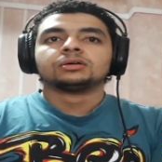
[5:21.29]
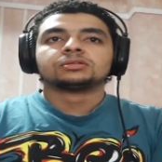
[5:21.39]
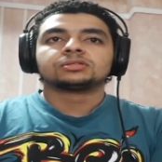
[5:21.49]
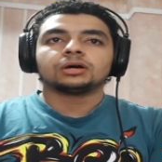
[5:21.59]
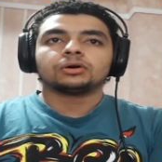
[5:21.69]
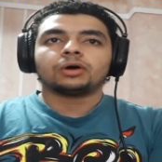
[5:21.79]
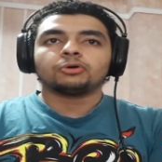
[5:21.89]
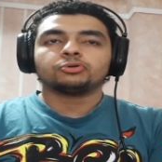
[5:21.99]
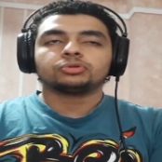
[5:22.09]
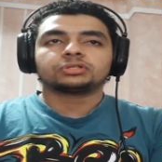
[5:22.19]
so i
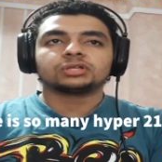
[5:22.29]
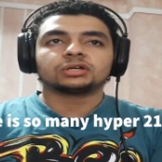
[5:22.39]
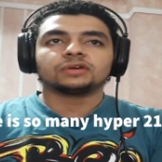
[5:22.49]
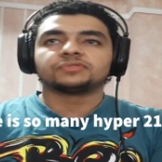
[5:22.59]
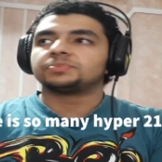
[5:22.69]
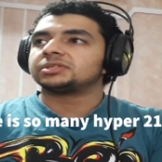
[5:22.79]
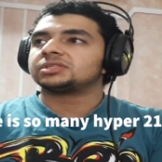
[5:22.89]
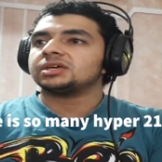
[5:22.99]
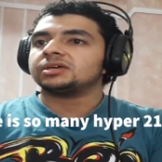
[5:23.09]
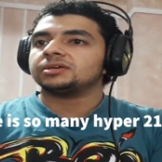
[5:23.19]
will turn off the
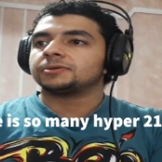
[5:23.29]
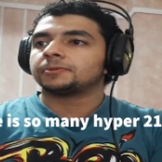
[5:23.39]
pc